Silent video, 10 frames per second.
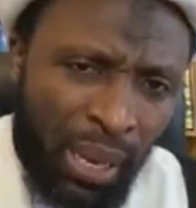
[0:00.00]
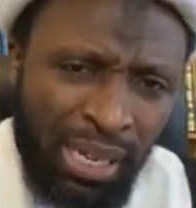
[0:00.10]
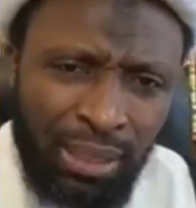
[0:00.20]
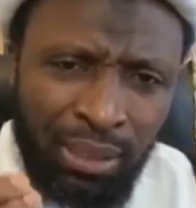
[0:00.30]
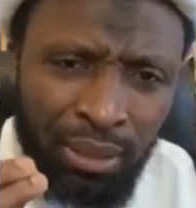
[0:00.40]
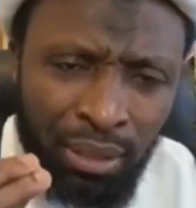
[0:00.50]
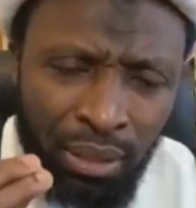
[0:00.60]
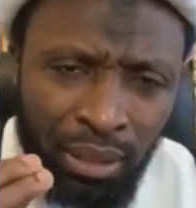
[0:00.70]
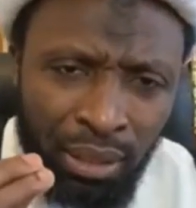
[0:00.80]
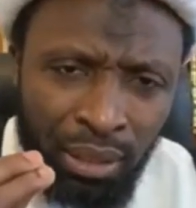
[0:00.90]
It's
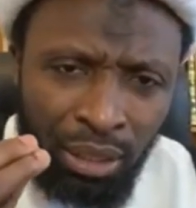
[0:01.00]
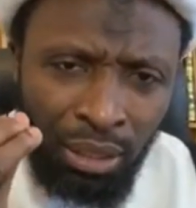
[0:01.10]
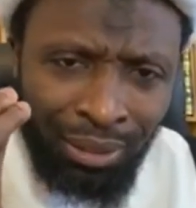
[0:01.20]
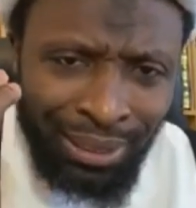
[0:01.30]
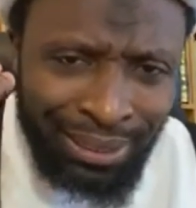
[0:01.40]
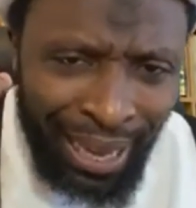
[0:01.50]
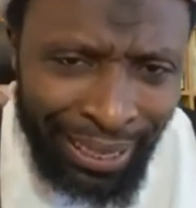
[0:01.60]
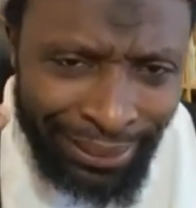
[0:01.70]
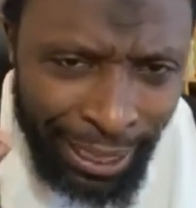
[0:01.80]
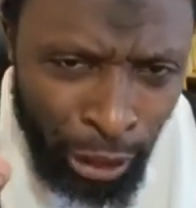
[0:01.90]

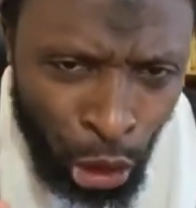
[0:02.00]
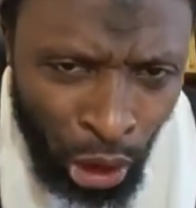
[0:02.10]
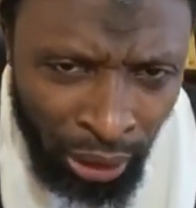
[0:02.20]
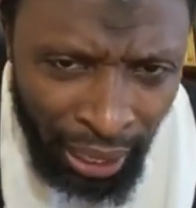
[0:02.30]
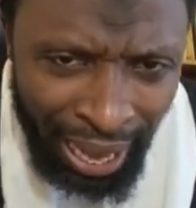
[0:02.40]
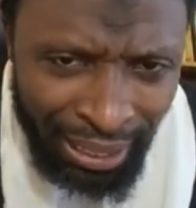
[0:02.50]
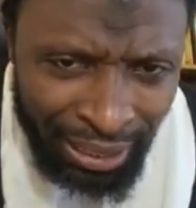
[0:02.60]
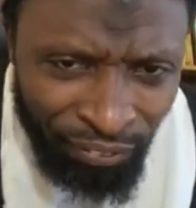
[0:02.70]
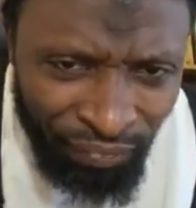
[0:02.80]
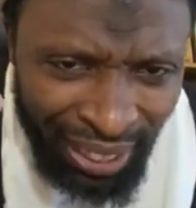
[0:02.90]
recitation
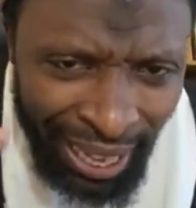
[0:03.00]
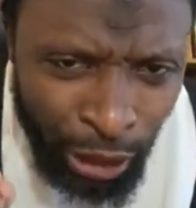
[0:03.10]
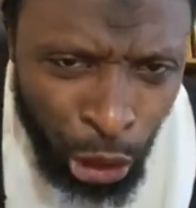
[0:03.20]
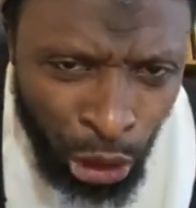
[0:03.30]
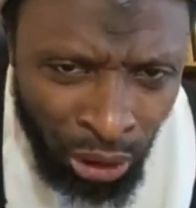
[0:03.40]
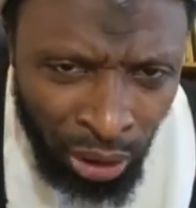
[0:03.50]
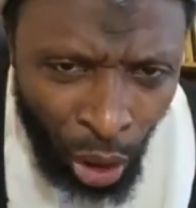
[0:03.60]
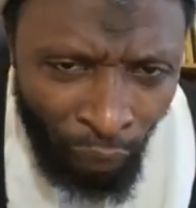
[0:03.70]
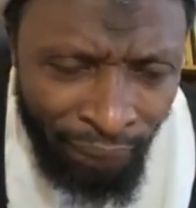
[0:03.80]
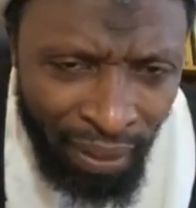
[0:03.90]
and reflection
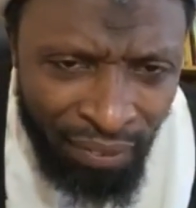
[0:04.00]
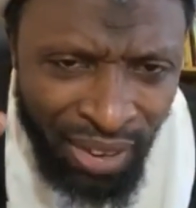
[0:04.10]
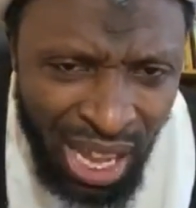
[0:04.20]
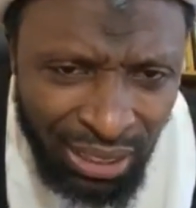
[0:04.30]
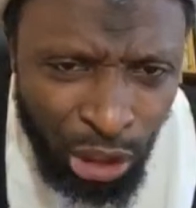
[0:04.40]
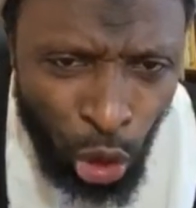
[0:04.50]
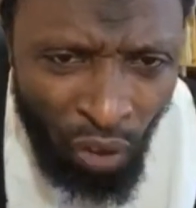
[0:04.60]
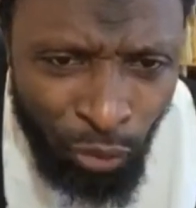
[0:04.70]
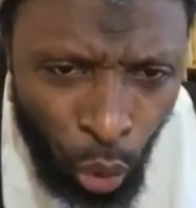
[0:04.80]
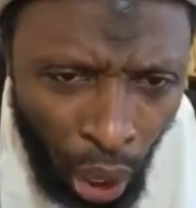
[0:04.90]
on the verses
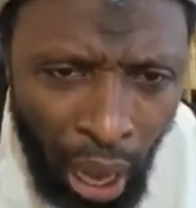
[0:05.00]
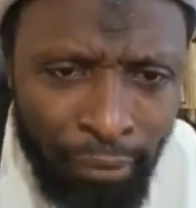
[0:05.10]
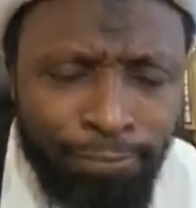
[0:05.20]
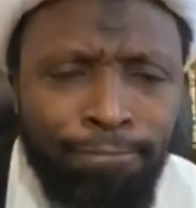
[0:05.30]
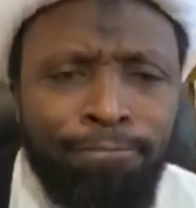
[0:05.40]
of Quran.